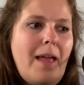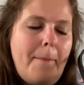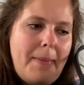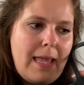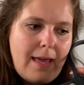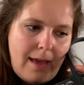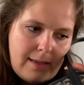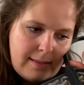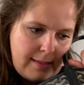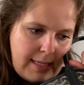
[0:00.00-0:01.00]

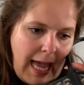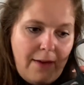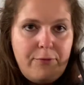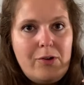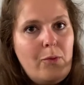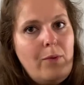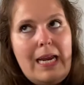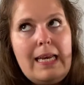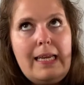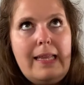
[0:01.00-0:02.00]
Because after
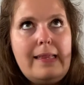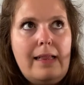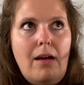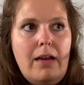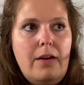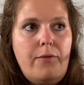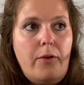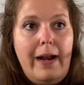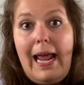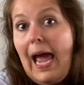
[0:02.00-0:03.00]
waiting in the line for
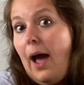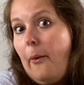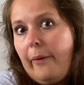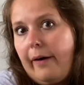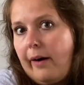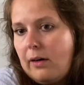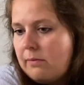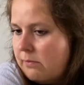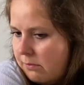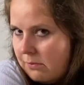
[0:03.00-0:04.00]
an hour
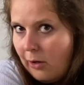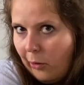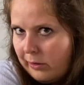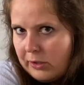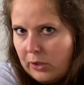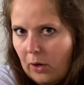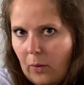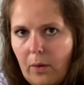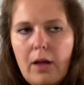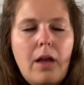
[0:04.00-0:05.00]
or
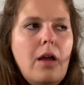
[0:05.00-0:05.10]
so,